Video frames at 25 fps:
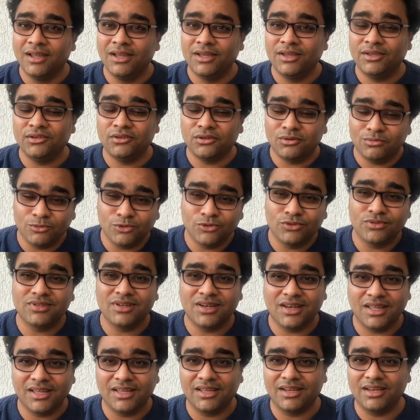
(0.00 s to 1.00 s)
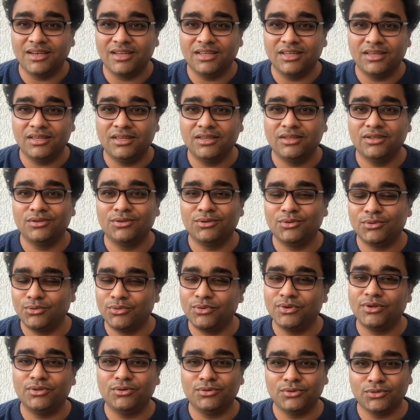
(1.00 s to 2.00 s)
you're most likely to
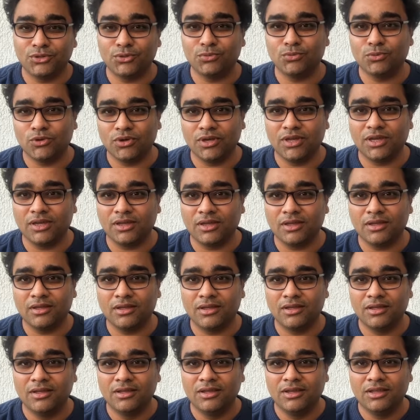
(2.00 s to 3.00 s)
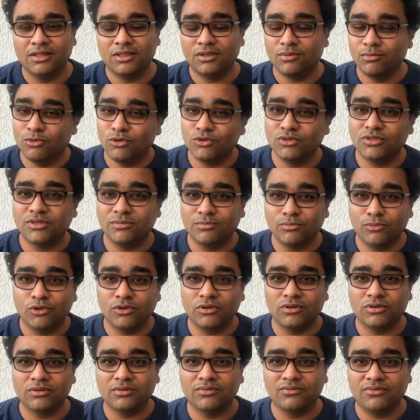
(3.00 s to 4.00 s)
quit your smoking. The most
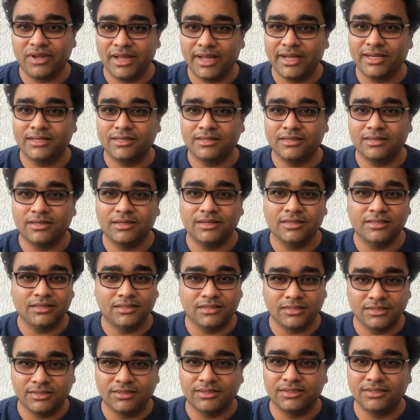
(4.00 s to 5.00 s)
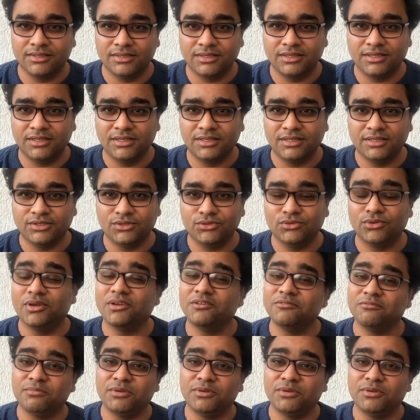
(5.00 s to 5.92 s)
important factor in this journey is to have